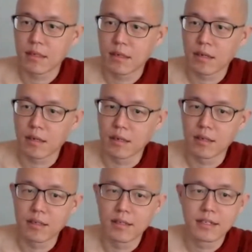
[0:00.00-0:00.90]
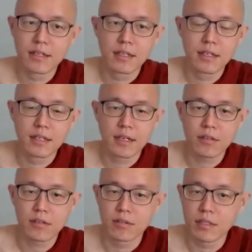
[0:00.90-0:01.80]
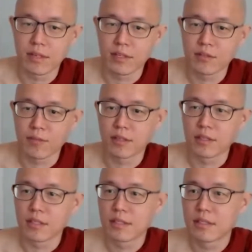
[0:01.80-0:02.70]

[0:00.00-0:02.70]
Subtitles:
How do we respond?